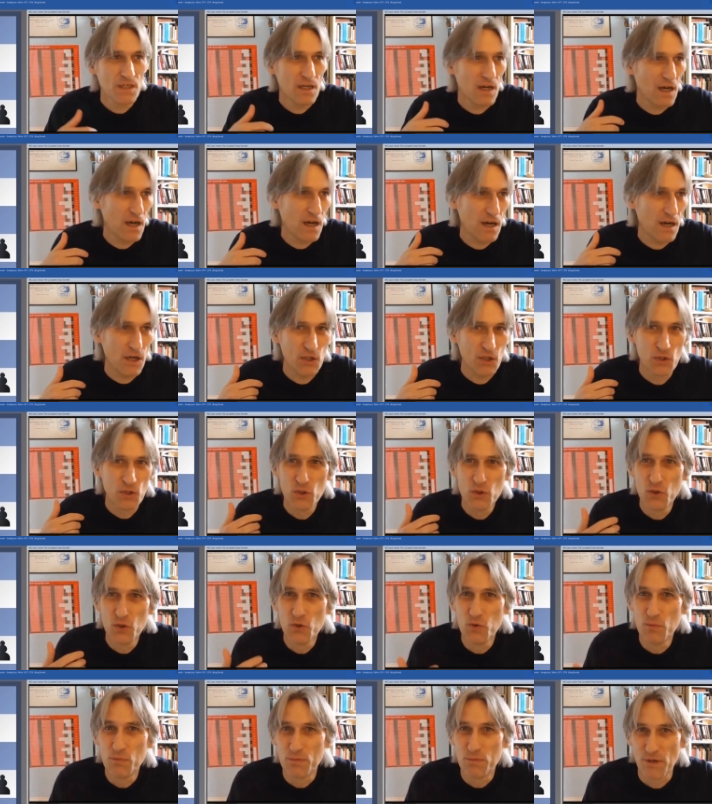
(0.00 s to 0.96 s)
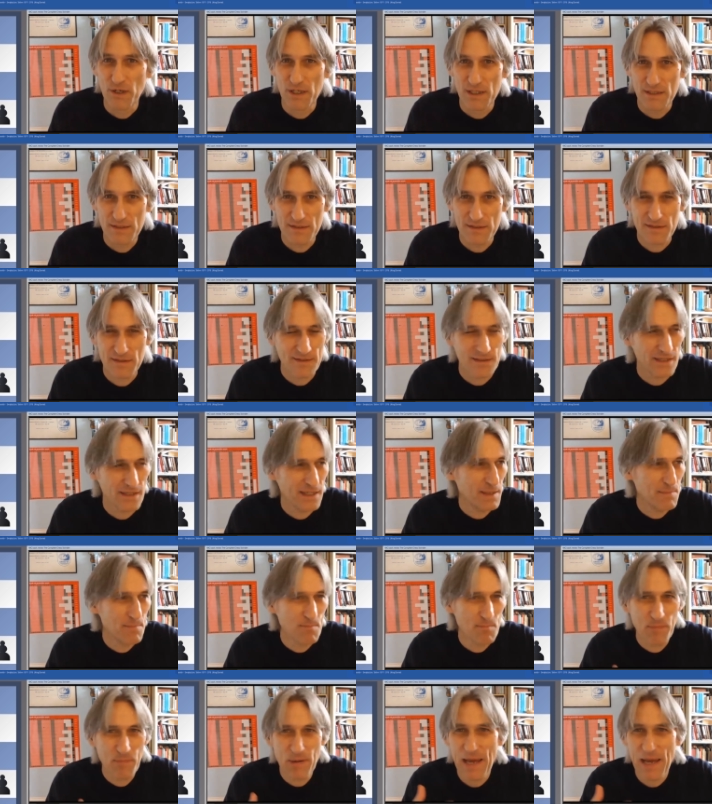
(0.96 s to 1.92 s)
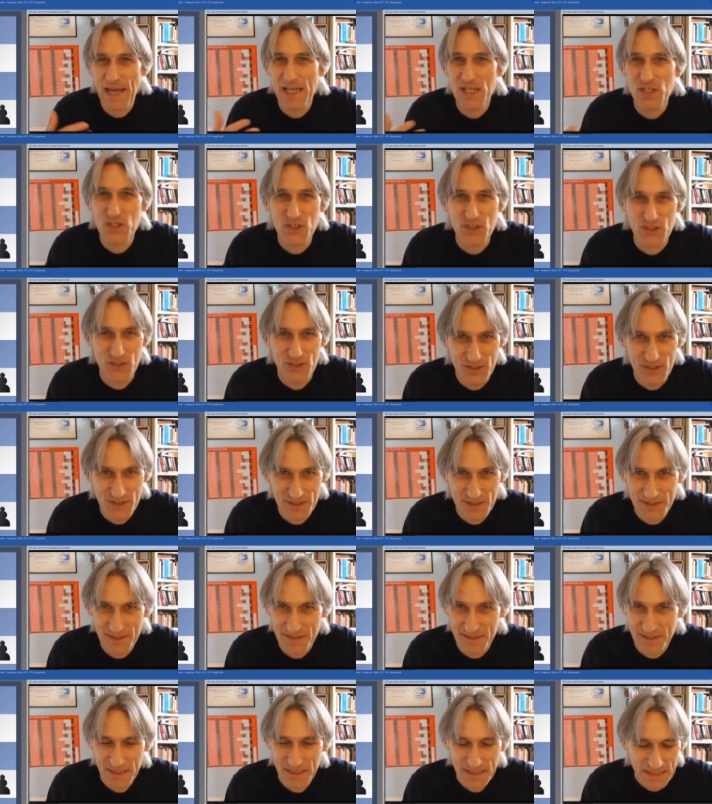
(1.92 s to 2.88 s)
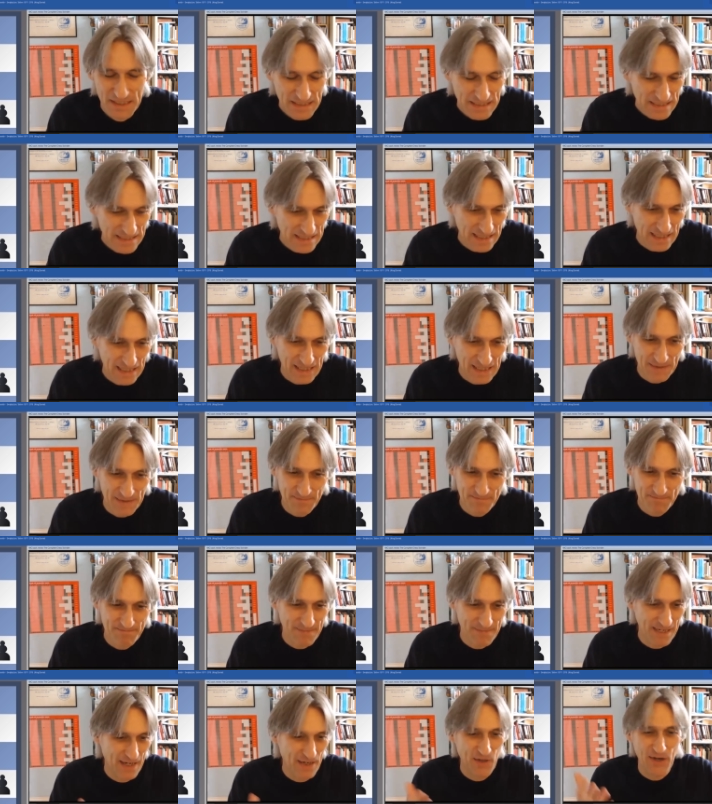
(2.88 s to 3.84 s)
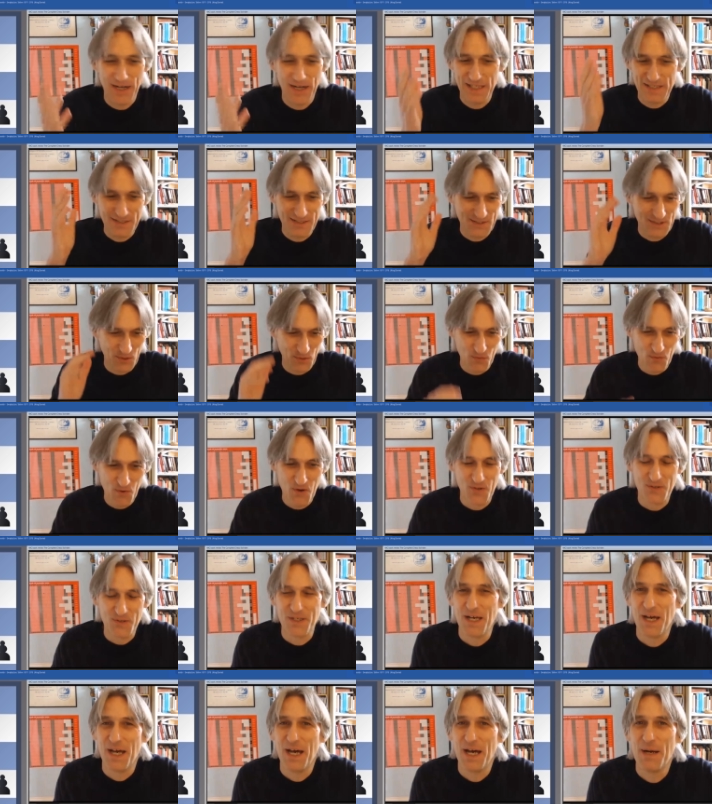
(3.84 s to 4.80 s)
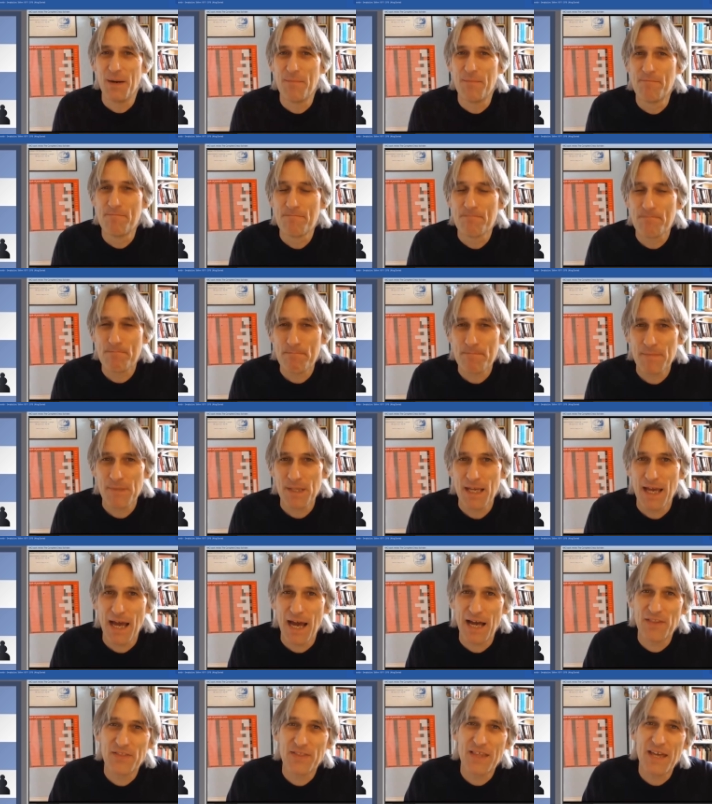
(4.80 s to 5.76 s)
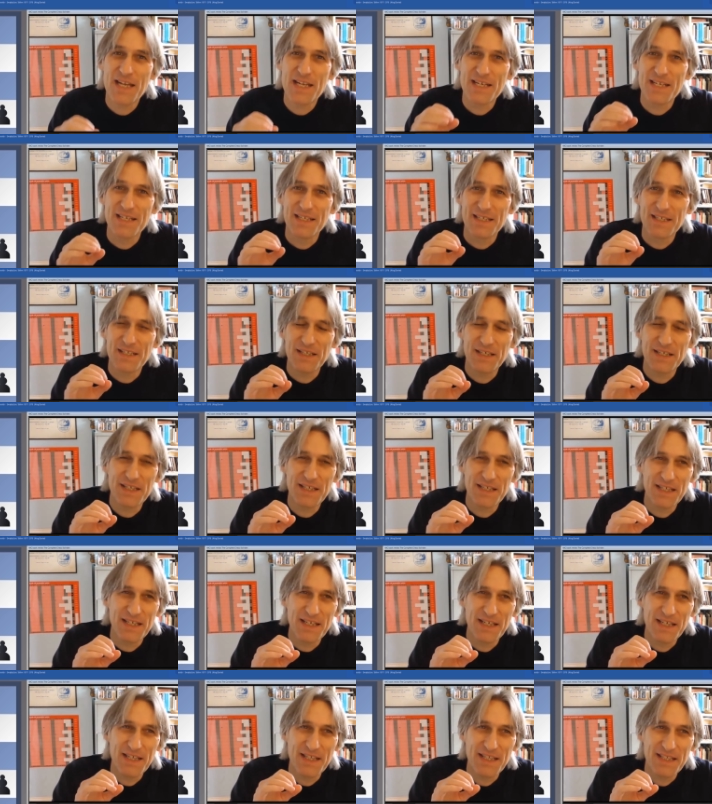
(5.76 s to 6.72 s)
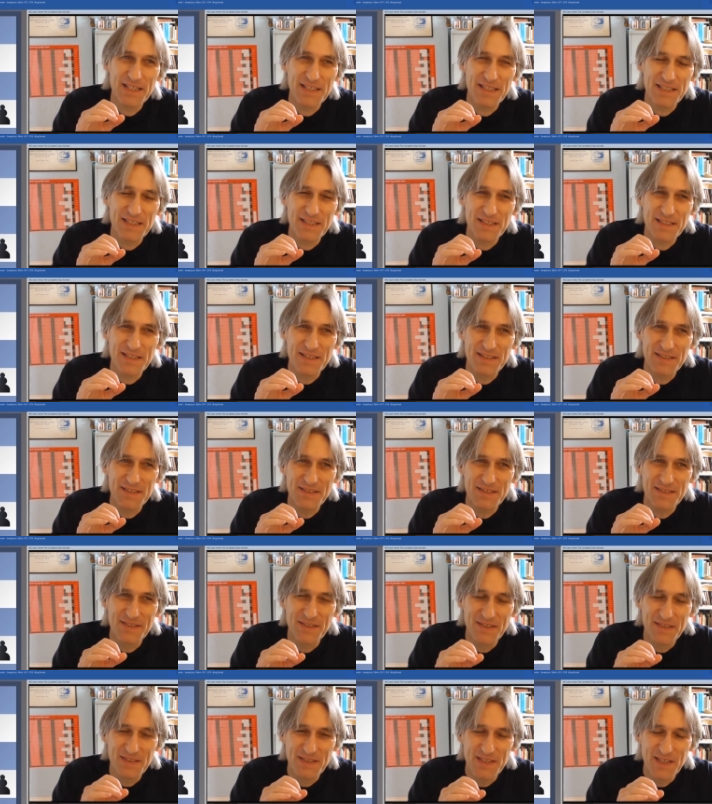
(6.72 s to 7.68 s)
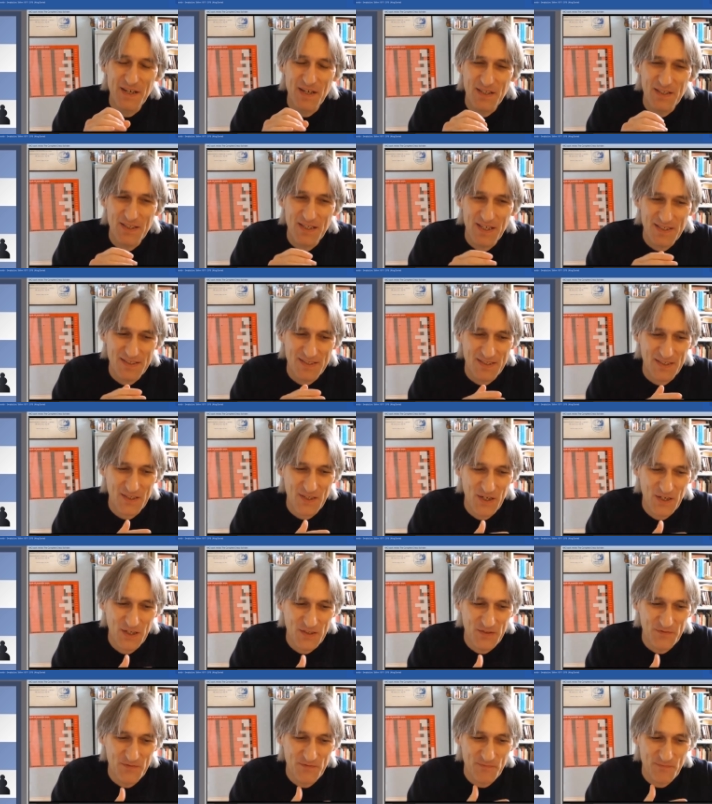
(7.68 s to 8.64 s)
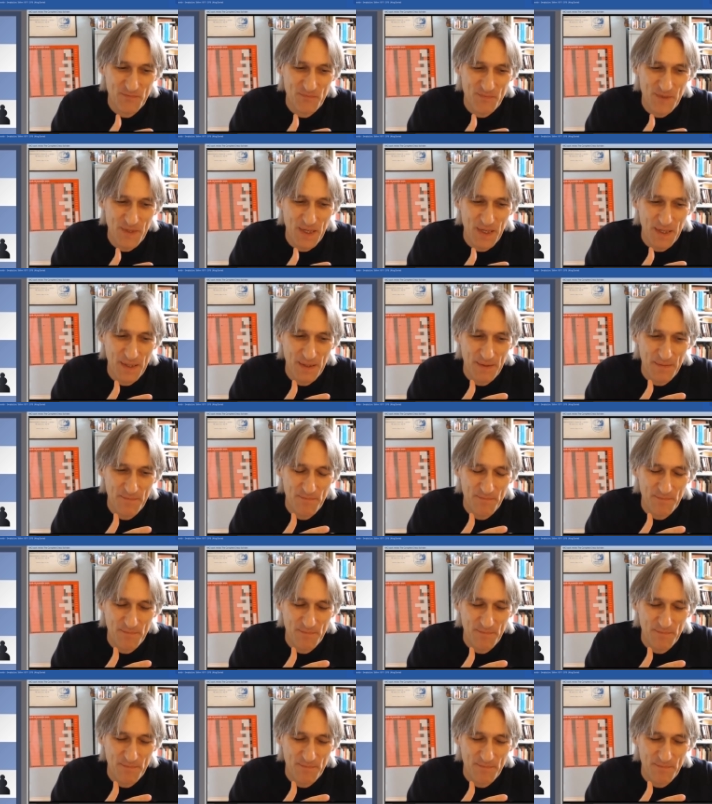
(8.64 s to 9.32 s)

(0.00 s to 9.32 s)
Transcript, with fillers: uh, hubris, impatience, um, uh, and so on. Um, and then uh, there, there's a kind of uh,